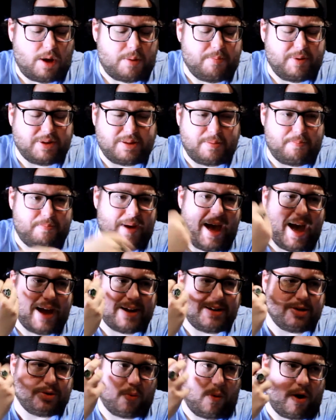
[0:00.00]
but the
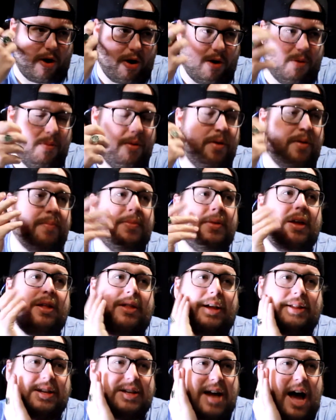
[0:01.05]
back is where,
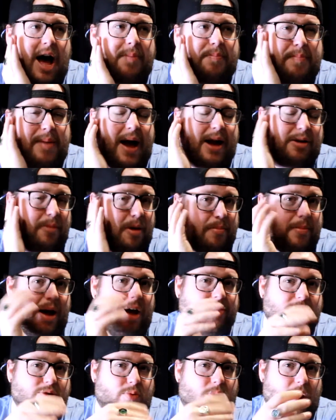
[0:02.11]
like the top back of my
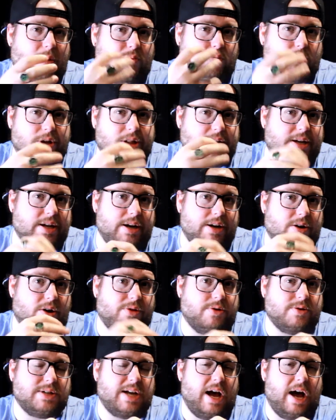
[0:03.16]
mouth is where I'm really getting all
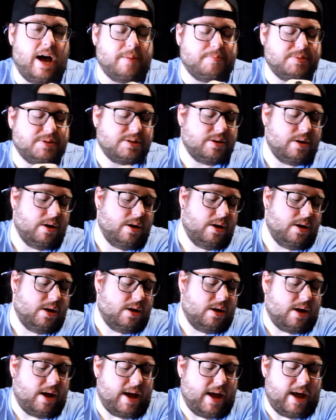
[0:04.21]
those hops.
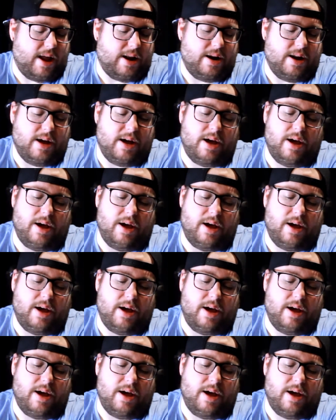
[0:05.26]
And